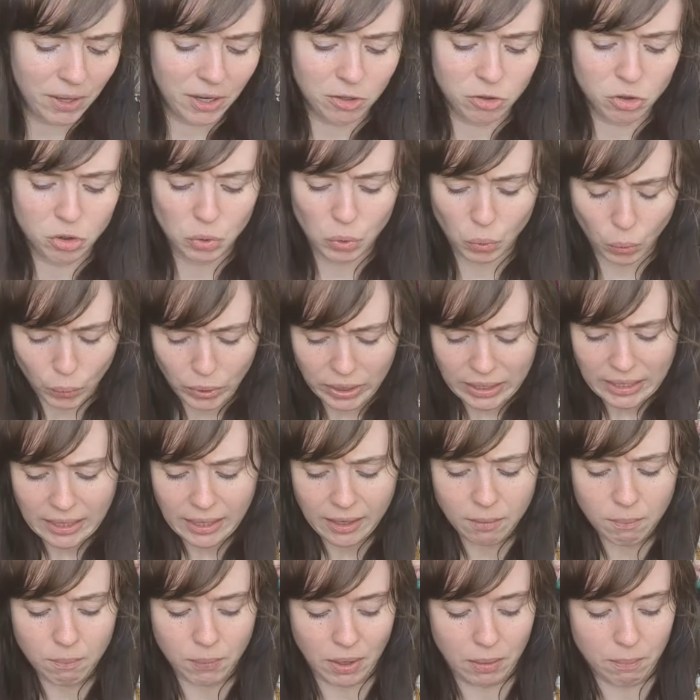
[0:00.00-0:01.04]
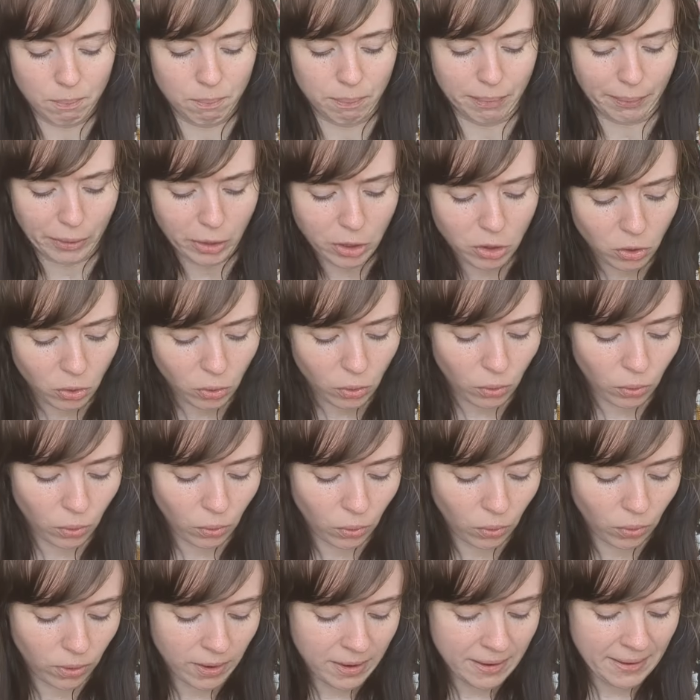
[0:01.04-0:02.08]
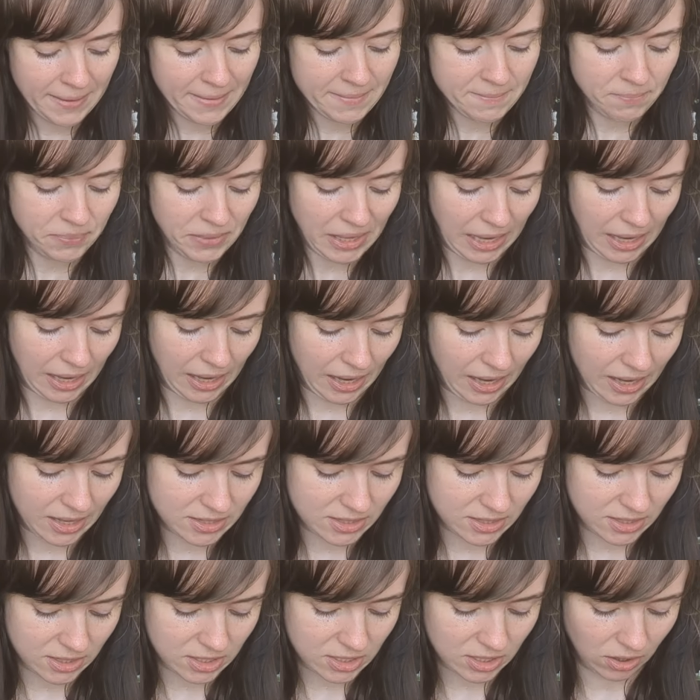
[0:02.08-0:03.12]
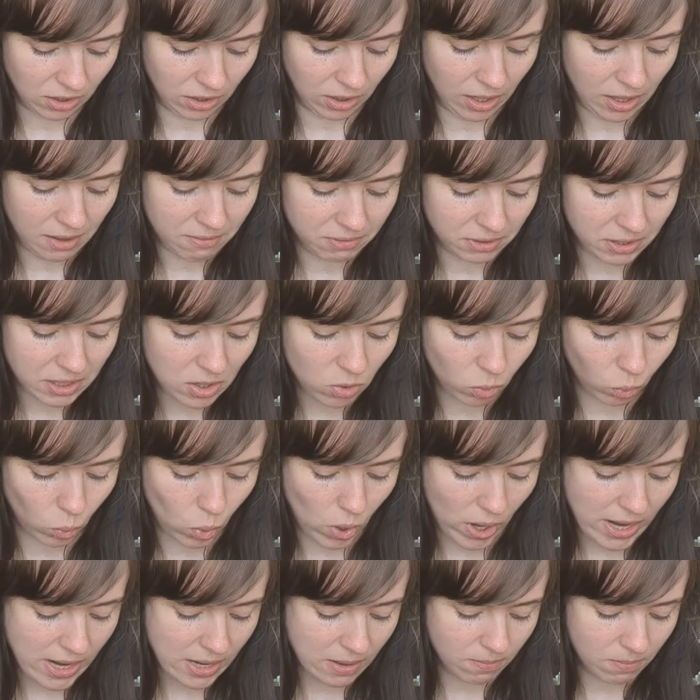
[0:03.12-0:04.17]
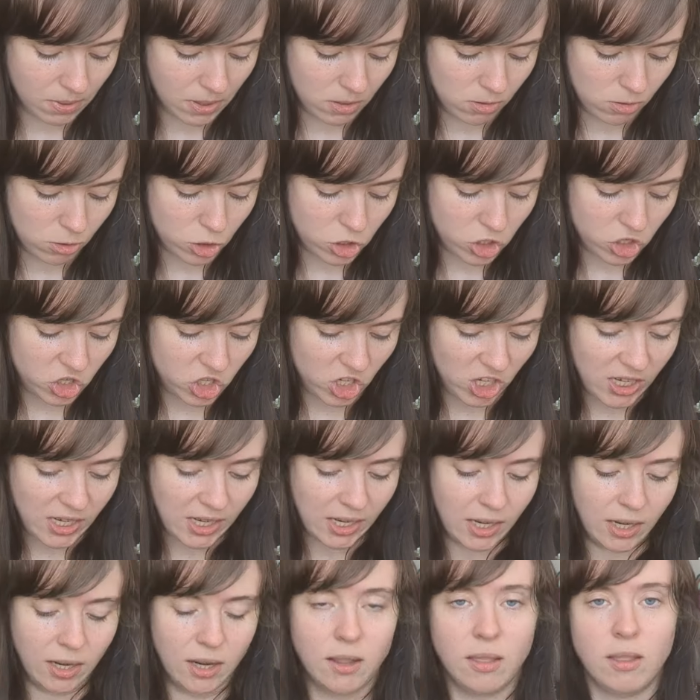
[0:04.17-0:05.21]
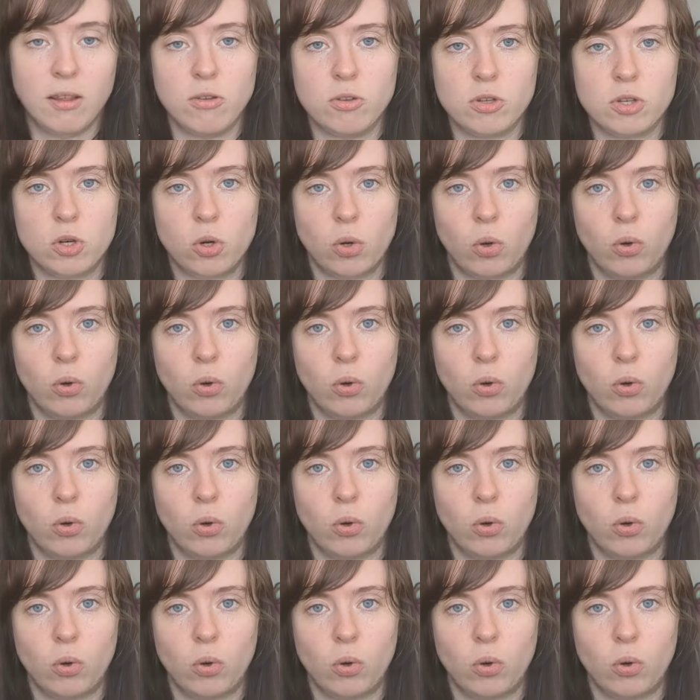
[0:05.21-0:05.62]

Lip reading: but green, but blue. And it has this lovely rainbow sheen in those